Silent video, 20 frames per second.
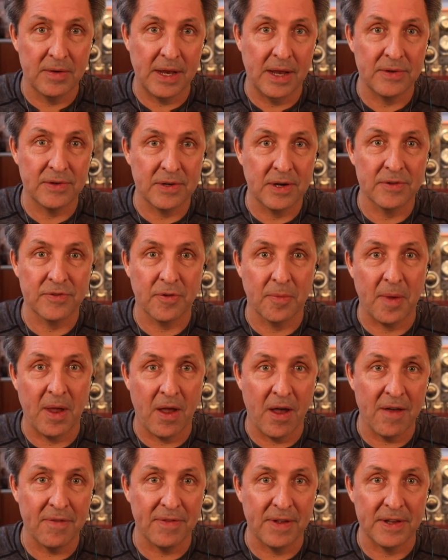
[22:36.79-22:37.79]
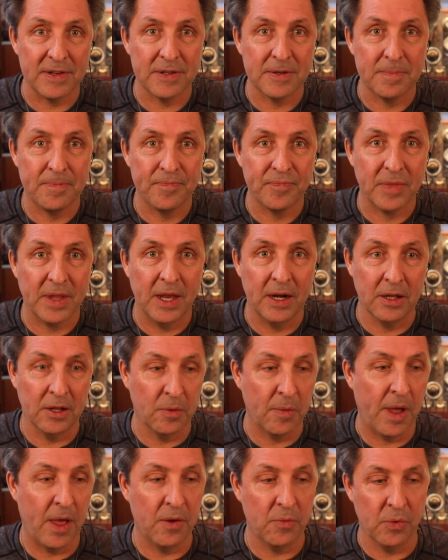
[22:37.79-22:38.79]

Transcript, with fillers: downstairs from my office in a little while.